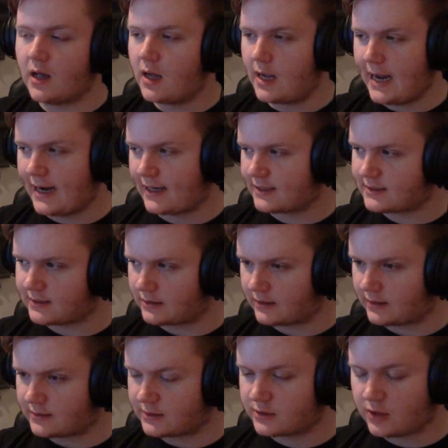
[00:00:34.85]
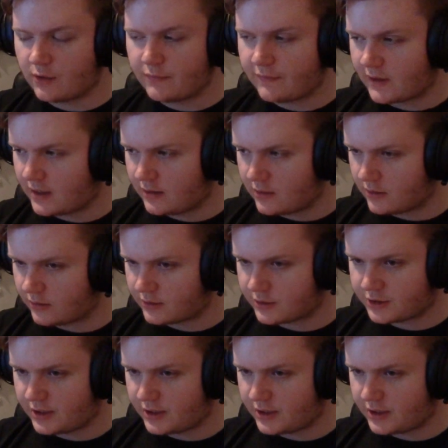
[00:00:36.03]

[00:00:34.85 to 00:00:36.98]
Her acting is so fucking good.